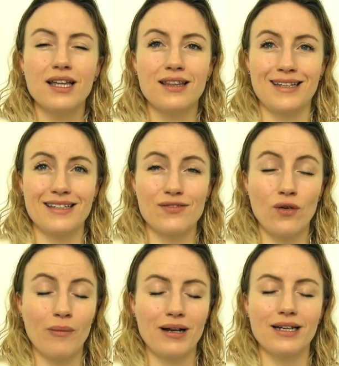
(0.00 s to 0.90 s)
This
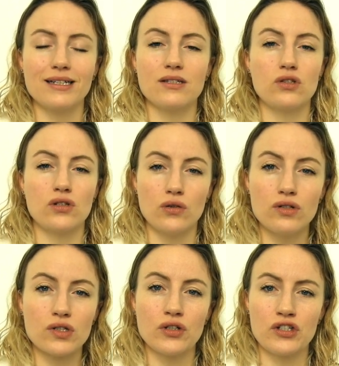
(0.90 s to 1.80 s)
formula is so
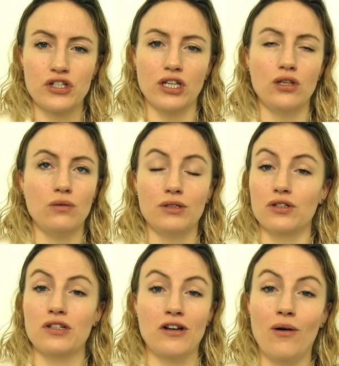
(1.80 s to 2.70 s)
disgusting, you would
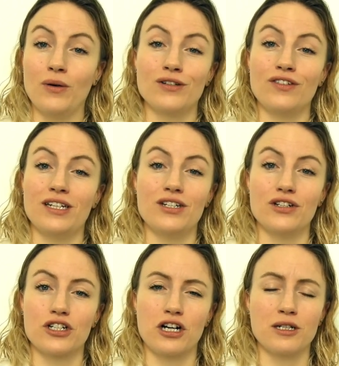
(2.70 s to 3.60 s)
just not want to feed it to
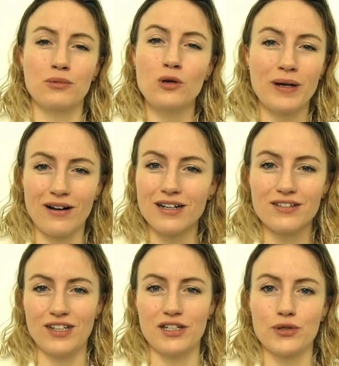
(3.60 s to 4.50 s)
your child. It broke my heart
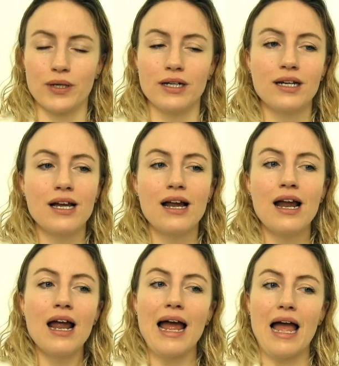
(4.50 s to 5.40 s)
to feed it to her.
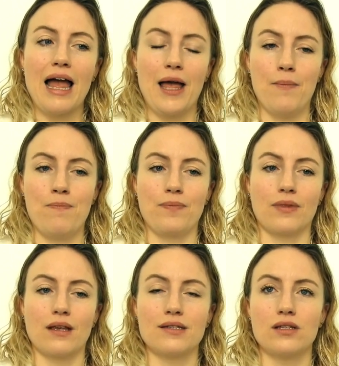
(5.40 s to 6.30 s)

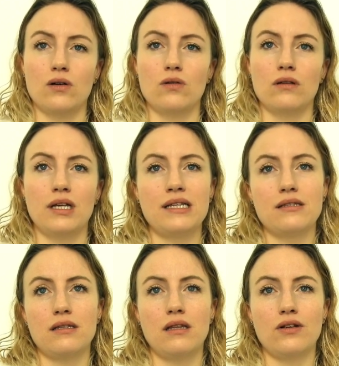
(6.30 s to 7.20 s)
So
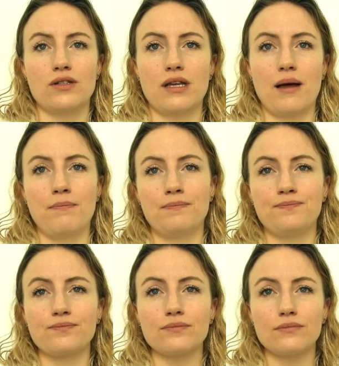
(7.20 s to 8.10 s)
there's
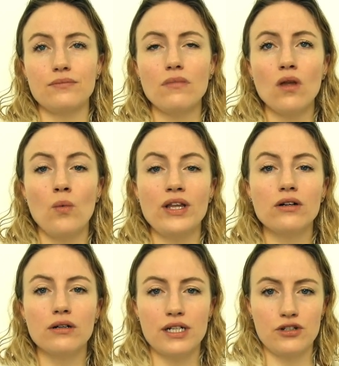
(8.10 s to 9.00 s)
when
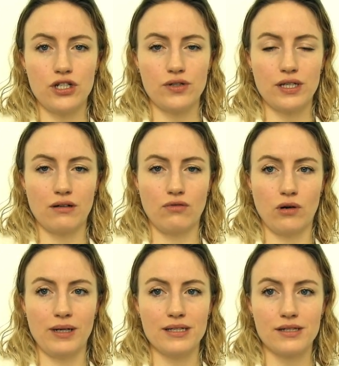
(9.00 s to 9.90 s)
you're introducing
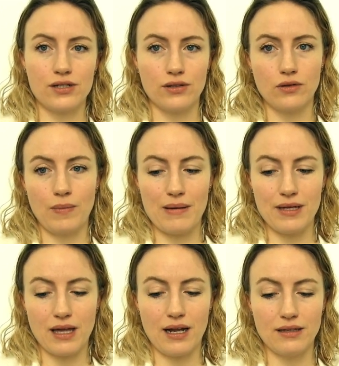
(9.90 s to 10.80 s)
formulas to a baby
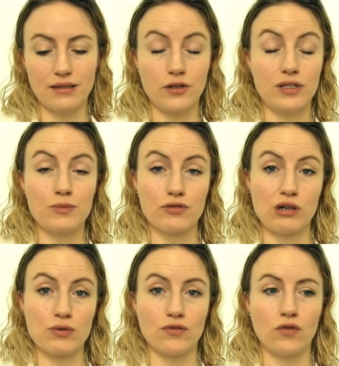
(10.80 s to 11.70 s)
that has, these
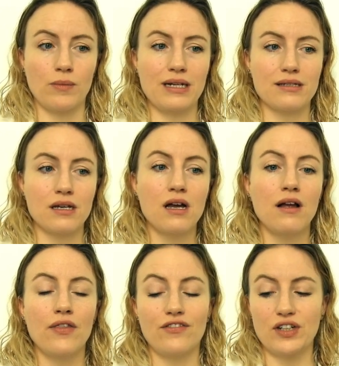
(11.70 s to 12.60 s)
prescription formulas,
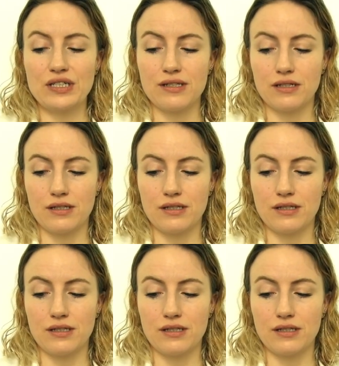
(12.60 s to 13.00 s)
the first